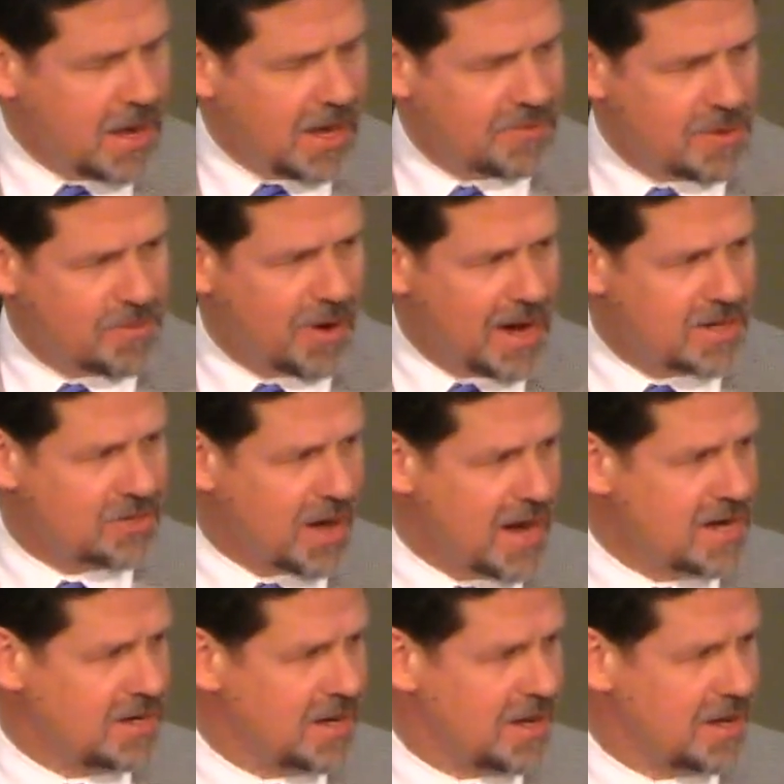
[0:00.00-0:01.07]
And remember, I
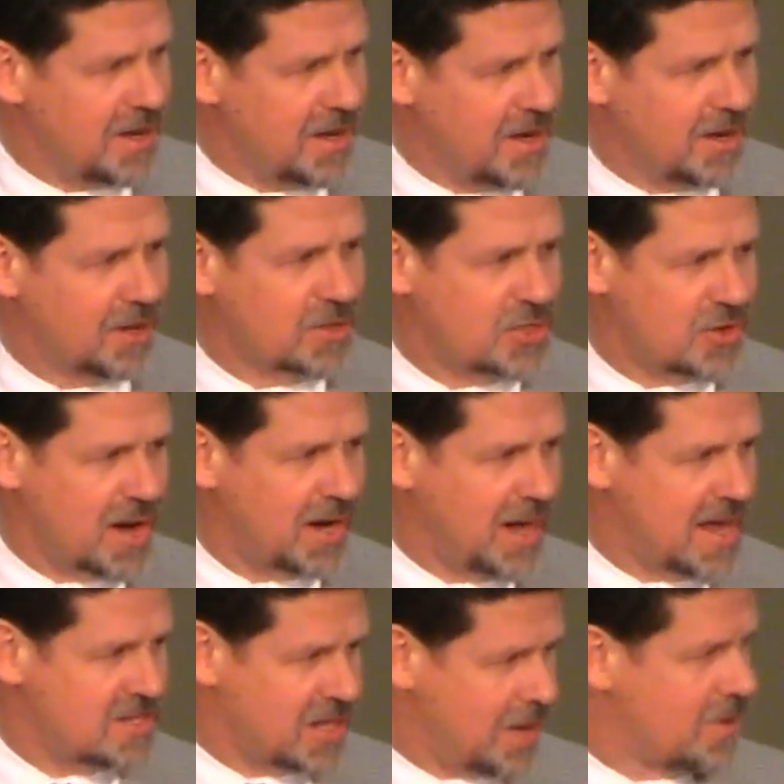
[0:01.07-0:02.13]
tried to illustrate
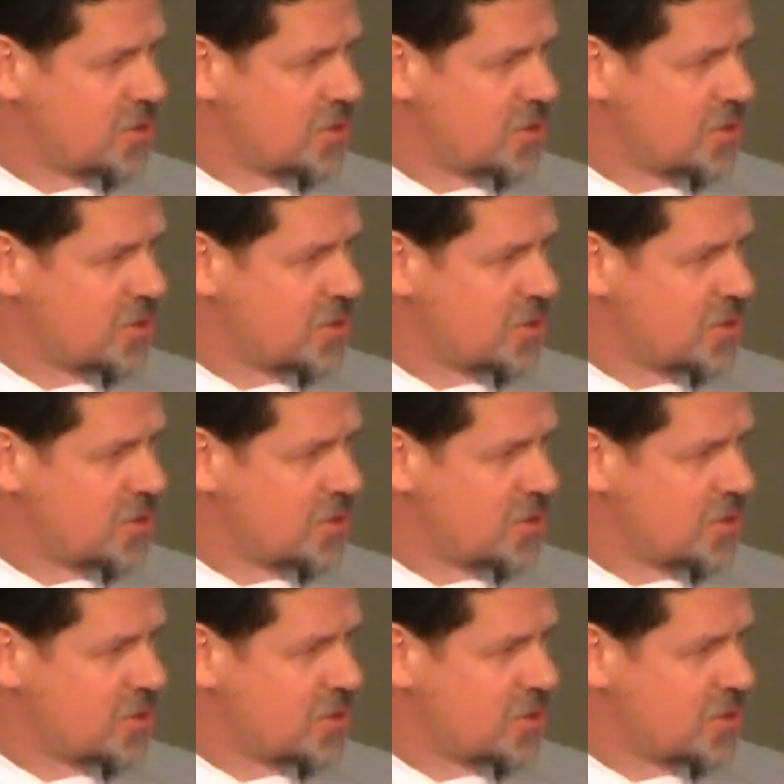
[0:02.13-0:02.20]
last night.